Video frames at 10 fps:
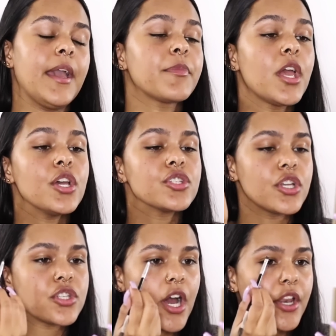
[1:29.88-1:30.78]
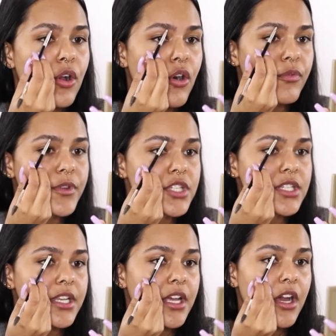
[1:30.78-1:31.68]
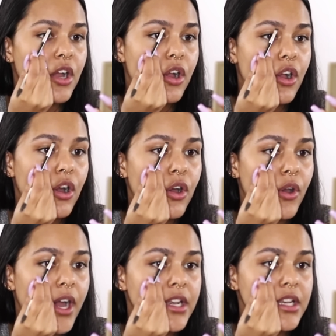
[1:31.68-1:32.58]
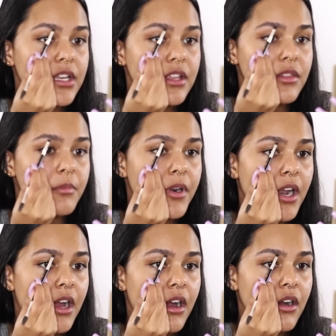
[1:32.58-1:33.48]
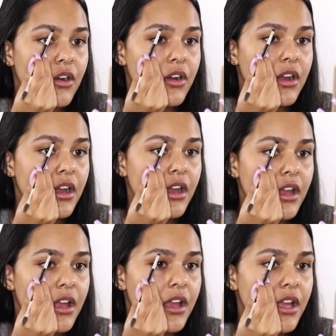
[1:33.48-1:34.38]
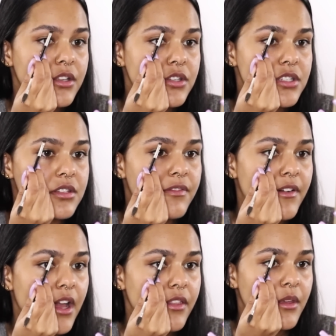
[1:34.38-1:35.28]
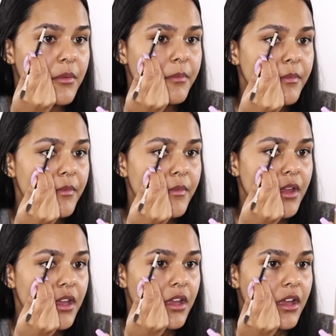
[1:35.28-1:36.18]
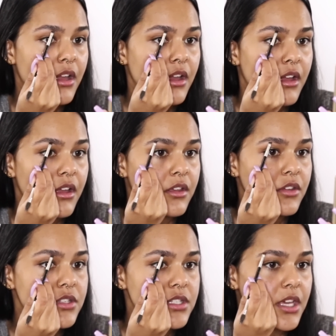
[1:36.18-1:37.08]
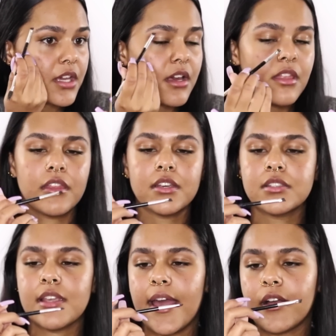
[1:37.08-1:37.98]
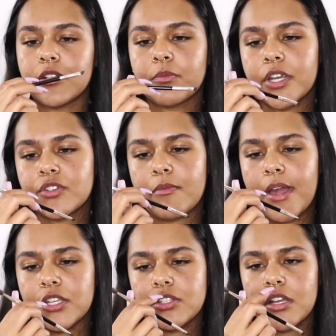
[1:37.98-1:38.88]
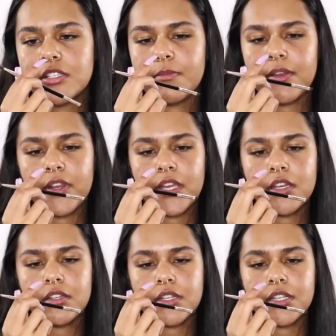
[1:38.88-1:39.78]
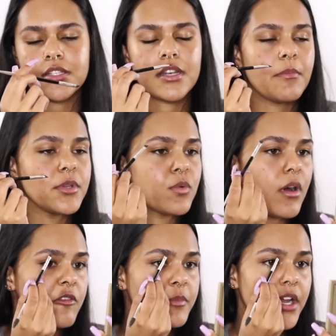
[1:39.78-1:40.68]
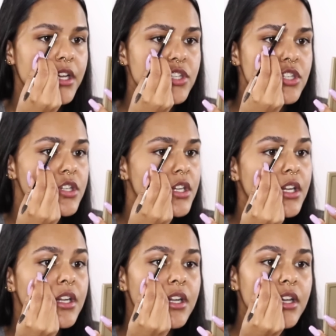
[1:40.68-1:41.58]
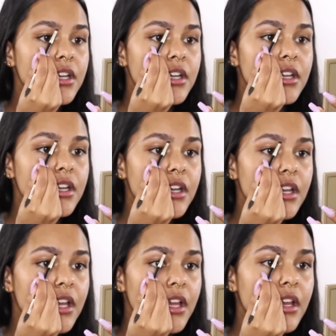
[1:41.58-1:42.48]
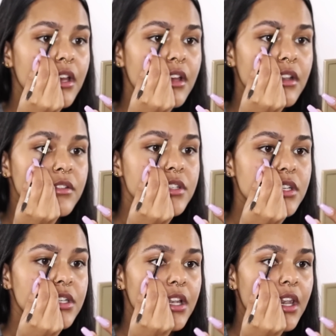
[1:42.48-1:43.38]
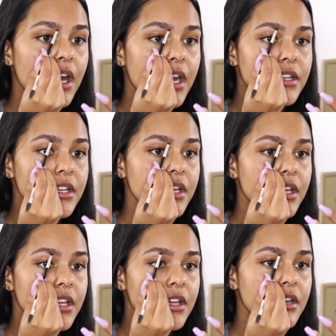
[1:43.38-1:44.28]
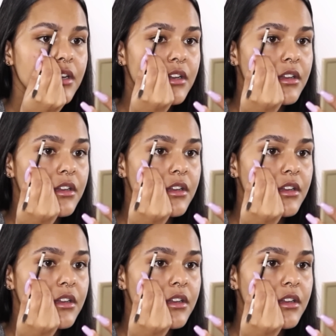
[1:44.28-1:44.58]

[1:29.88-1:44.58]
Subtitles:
Okay, so starting off, we're just gonna go underneath the brow and just define them using this angled brush from Anastasia Beverly Hills. It is a number 12 brush, and I'm just gonna lightly